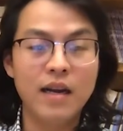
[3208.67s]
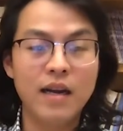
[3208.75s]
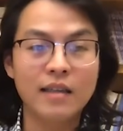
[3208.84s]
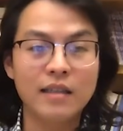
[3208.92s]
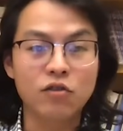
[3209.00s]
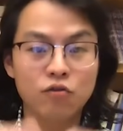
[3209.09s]

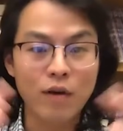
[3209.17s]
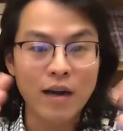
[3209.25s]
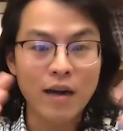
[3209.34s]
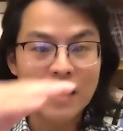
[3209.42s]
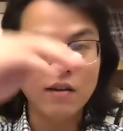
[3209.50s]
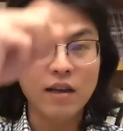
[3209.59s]
And as it
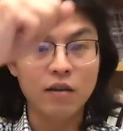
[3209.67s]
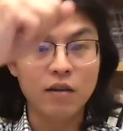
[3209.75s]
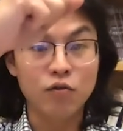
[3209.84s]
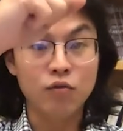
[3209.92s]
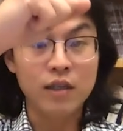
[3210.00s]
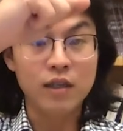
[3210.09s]
dries out, it
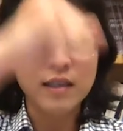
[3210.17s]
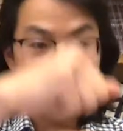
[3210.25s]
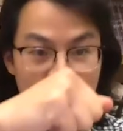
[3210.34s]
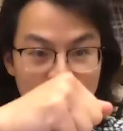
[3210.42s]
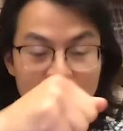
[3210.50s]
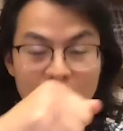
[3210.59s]
loses
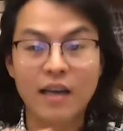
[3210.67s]
height.